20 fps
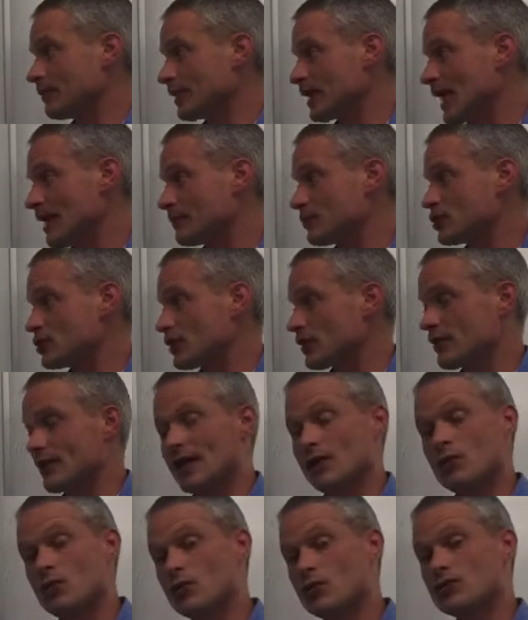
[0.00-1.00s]
capture
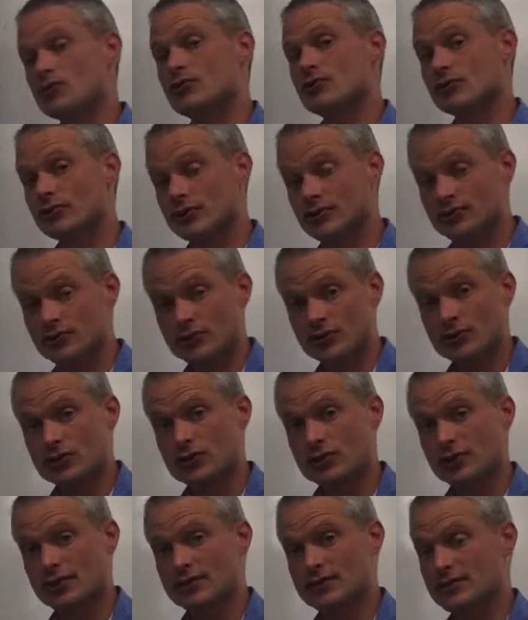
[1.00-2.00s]
that water and those
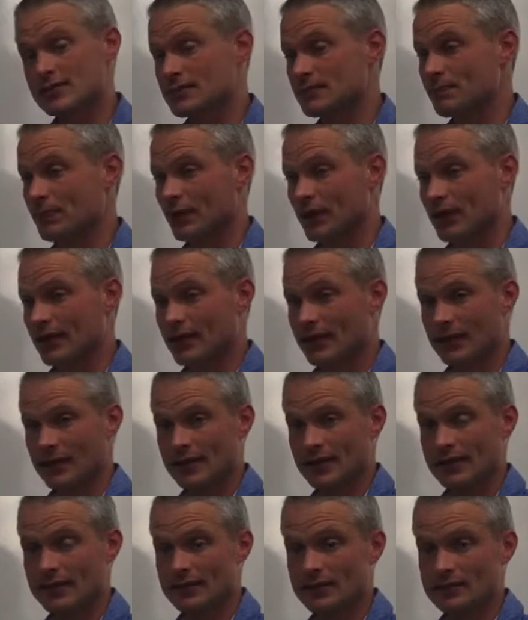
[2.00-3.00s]
nutrients
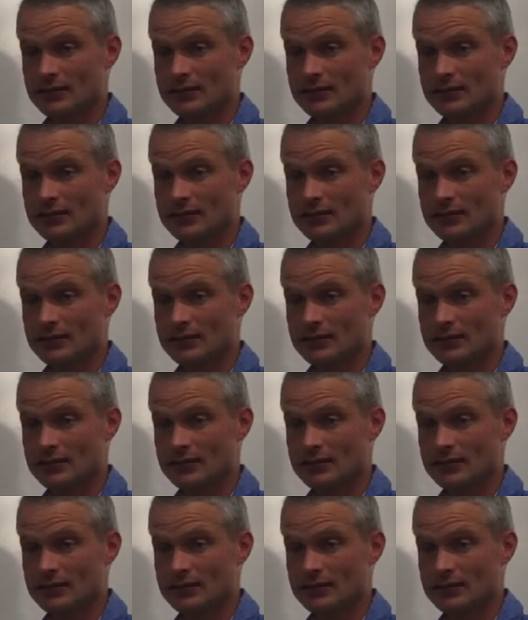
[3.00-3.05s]
by